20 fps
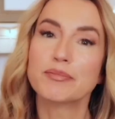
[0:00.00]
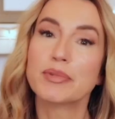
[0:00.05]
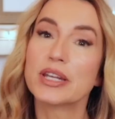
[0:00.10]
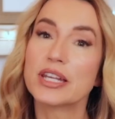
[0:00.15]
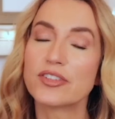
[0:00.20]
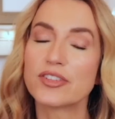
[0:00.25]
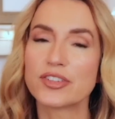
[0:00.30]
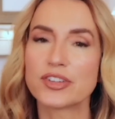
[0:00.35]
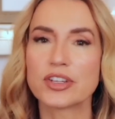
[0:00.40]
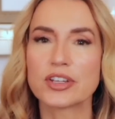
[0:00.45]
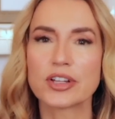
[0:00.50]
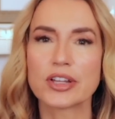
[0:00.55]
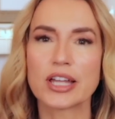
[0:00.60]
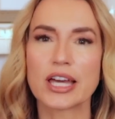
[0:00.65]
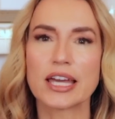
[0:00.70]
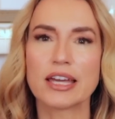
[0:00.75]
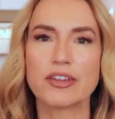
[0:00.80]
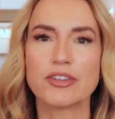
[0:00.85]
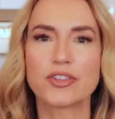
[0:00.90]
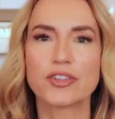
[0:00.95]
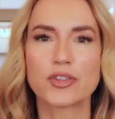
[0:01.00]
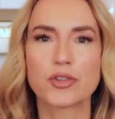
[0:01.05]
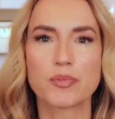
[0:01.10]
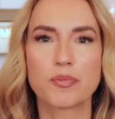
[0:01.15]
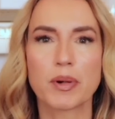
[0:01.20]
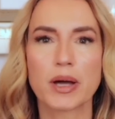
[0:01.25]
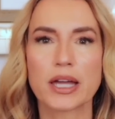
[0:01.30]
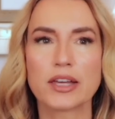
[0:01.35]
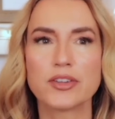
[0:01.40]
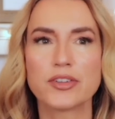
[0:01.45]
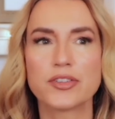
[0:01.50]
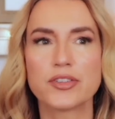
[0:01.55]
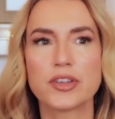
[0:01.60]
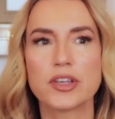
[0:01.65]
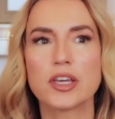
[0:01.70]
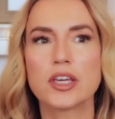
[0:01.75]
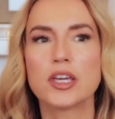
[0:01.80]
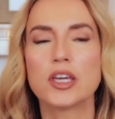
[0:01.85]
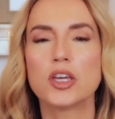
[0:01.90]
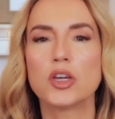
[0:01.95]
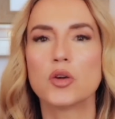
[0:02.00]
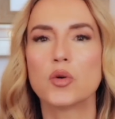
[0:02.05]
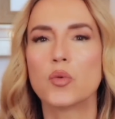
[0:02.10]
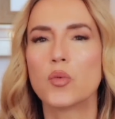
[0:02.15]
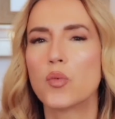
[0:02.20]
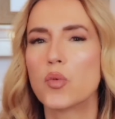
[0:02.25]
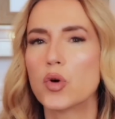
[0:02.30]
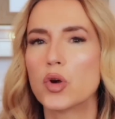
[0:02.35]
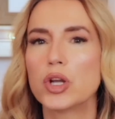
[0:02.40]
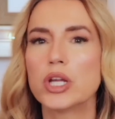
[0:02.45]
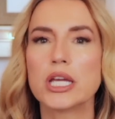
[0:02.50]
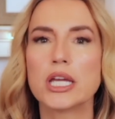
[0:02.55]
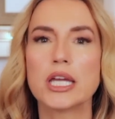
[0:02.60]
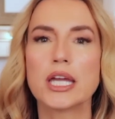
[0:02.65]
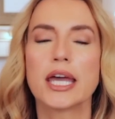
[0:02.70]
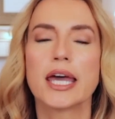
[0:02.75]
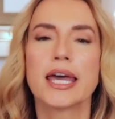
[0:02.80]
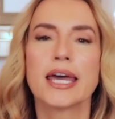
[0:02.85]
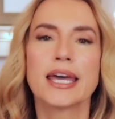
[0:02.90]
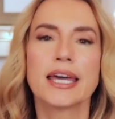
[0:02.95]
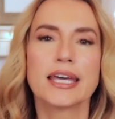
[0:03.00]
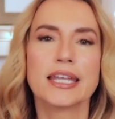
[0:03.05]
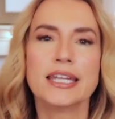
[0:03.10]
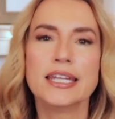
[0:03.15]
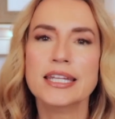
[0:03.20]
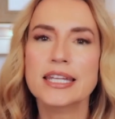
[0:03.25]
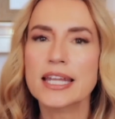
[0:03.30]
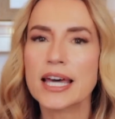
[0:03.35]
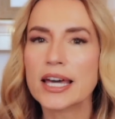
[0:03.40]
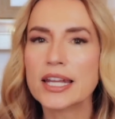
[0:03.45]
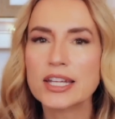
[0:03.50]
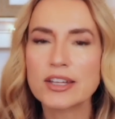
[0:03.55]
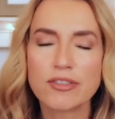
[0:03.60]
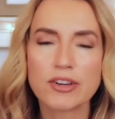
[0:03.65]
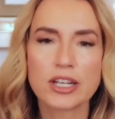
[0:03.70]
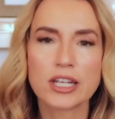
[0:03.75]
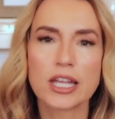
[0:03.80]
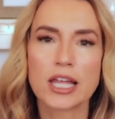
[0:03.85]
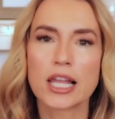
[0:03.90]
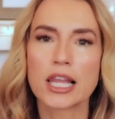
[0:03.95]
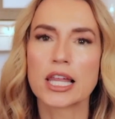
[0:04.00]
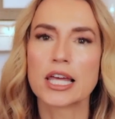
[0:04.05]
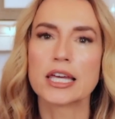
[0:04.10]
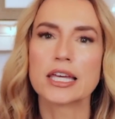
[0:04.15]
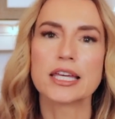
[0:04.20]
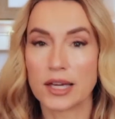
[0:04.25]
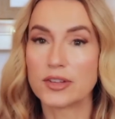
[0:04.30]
but it's still a spicy, woody, nutty vanilla.